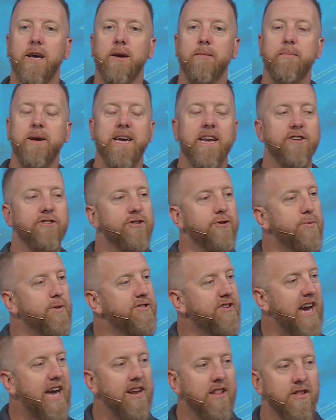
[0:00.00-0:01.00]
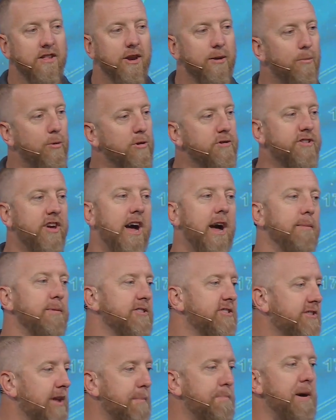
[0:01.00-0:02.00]
Man, I just wish I had a little more time to
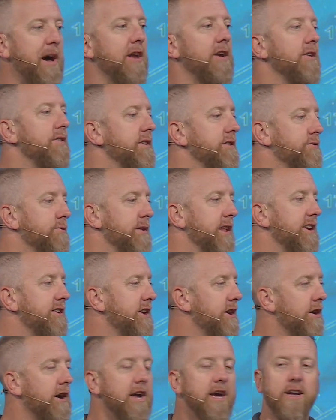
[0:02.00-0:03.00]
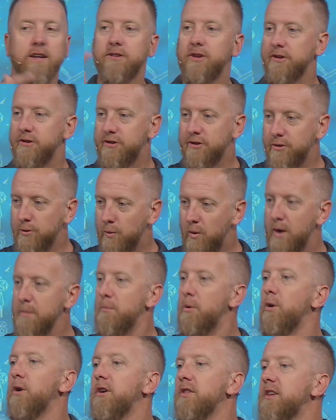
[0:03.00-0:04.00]
step out on this, to do one
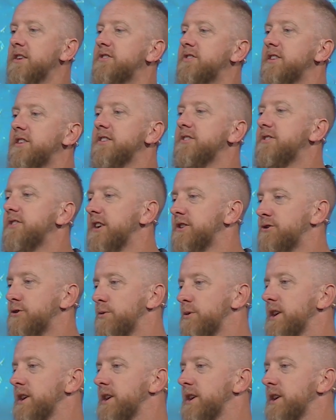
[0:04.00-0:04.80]
more illicit and sexual